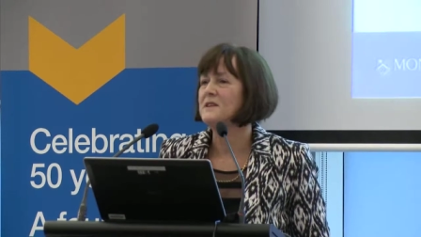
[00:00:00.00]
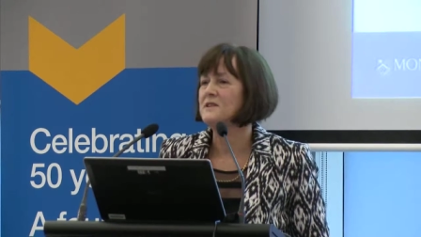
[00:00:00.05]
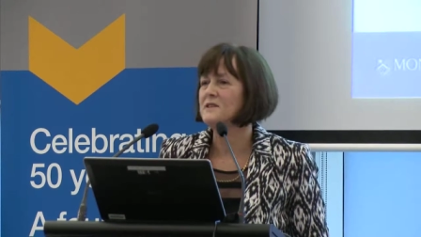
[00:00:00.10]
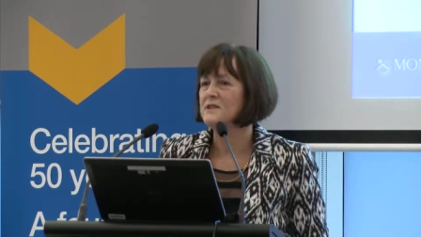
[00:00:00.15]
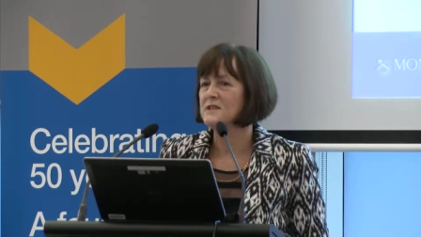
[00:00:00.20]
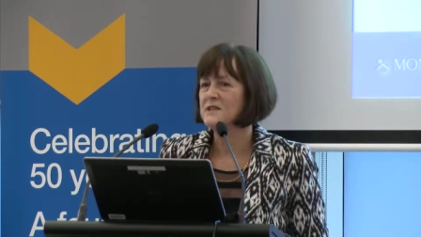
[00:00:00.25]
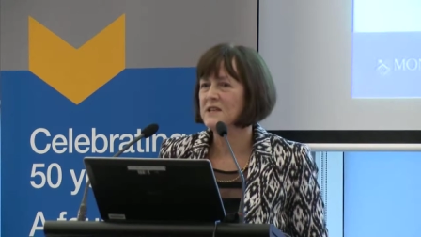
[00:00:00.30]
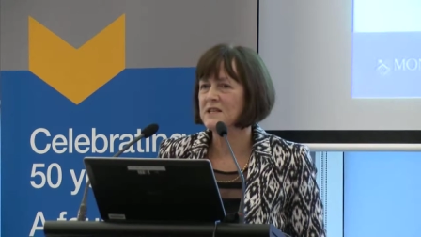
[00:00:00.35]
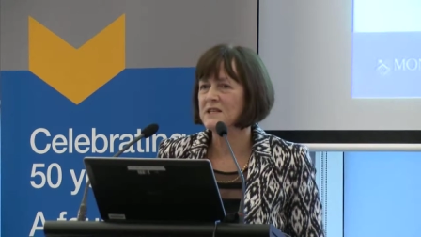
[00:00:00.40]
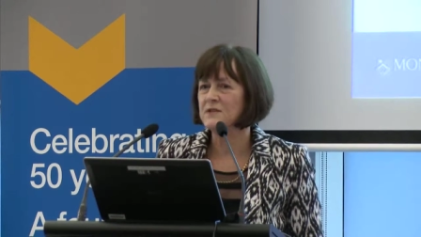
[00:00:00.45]

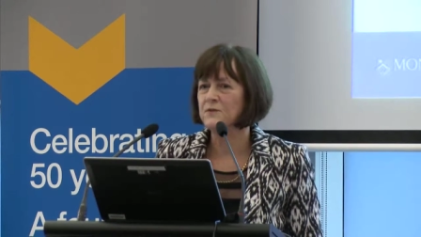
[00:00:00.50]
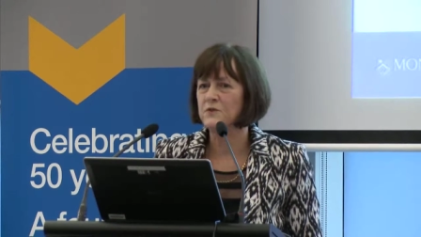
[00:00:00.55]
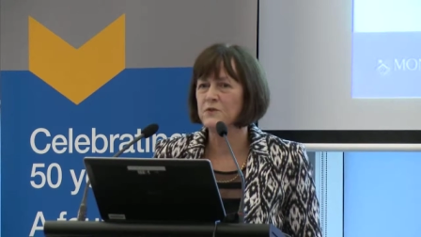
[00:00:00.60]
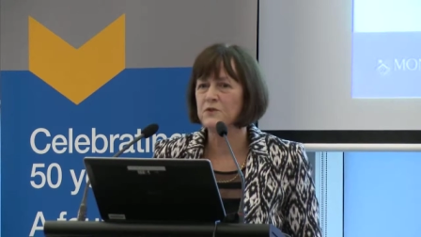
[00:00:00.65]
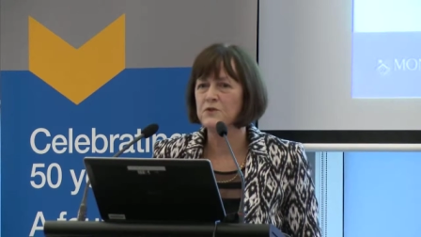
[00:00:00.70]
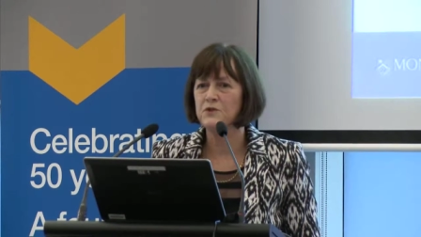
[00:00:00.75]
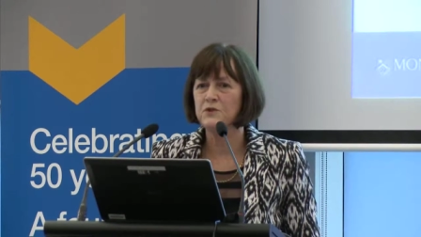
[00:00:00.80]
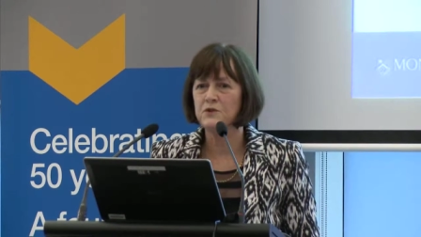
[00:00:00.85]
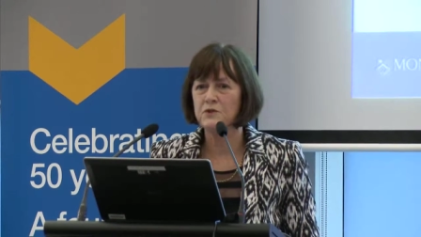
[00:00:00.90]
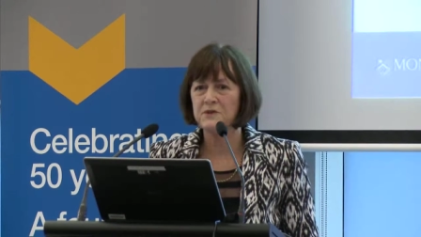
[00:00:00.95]
successful
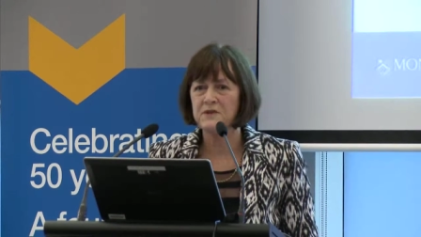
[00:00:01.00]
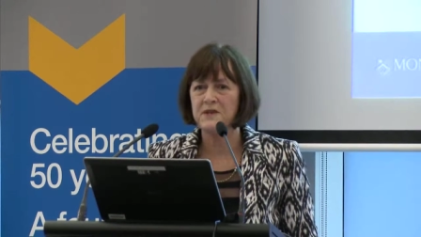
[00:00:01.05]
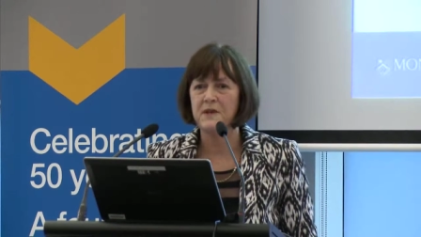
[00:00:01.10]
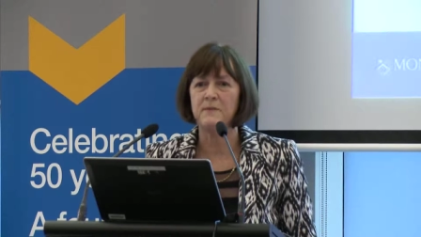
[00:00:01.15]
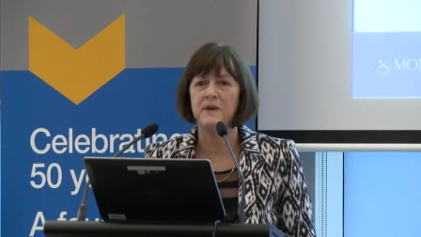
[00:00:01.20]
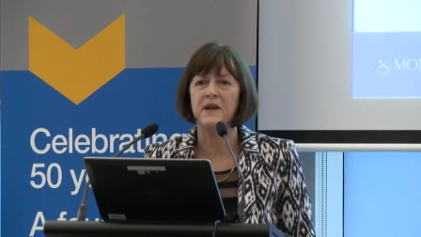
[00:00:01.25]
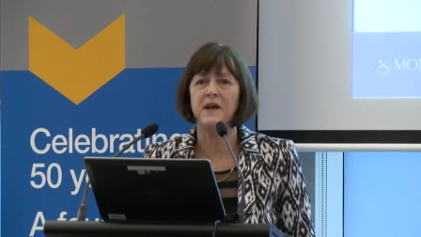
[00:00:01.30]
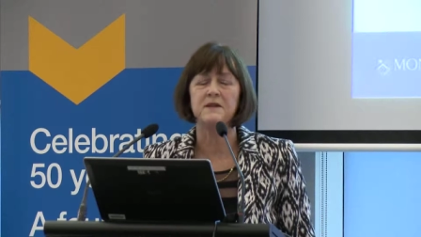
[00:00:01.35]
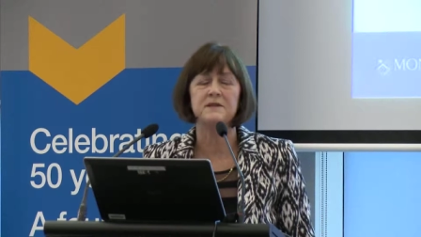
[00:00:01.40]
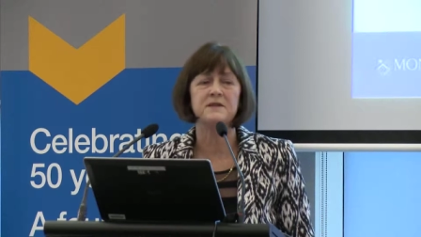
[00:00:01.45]
two
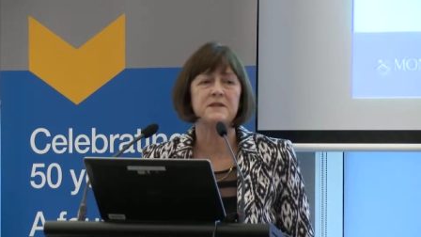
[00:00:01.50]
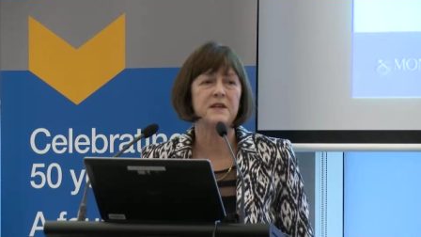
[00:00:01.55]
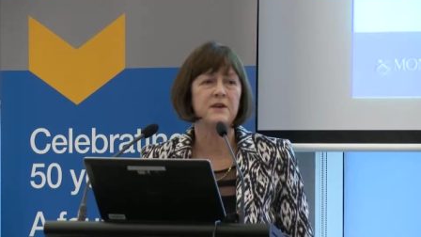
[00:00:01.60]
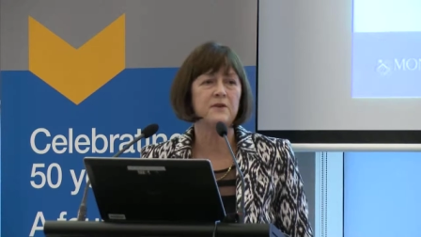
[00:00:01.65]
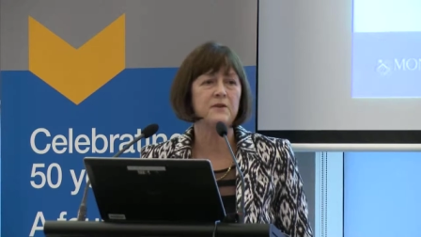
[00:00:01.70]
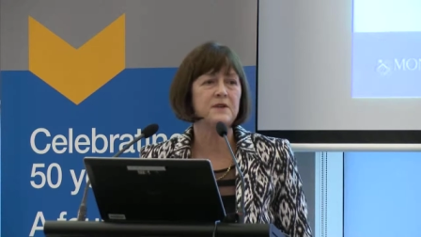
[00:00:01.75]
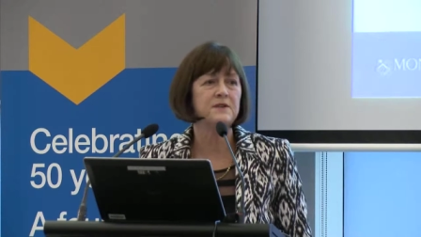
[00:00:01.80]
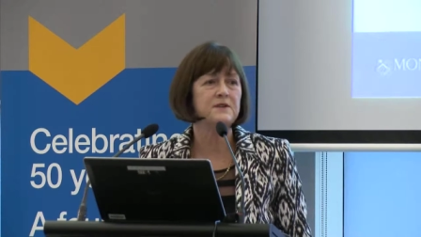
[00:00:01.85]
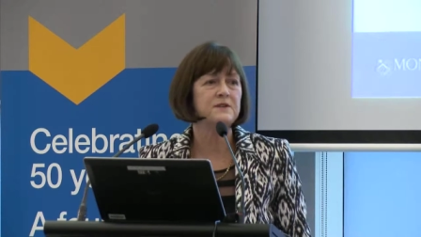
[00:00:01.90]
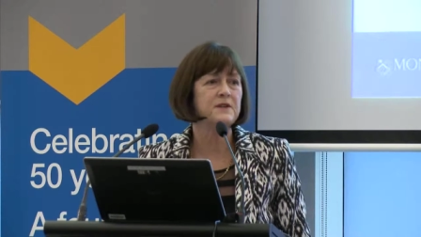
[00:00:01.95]
seminar
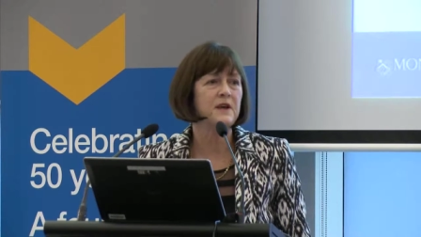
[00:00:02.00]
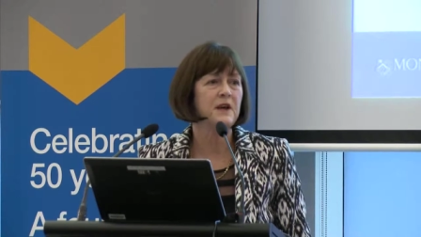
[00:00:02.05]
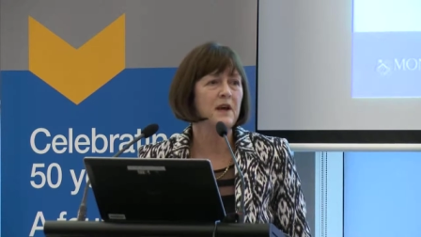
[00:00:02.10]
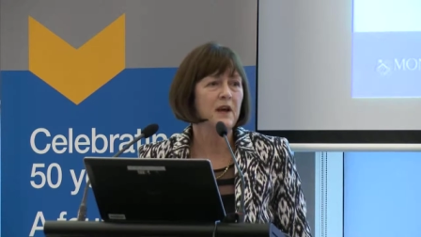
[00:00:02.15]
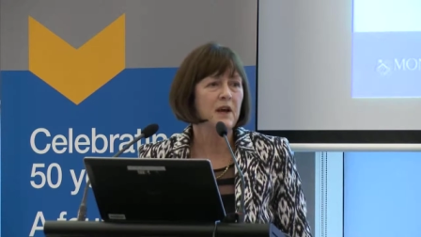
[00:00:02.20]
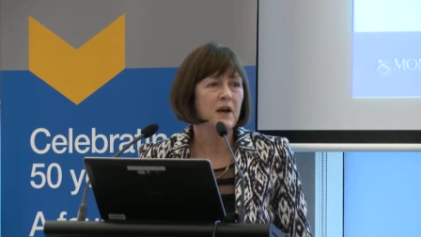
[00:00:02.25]
series.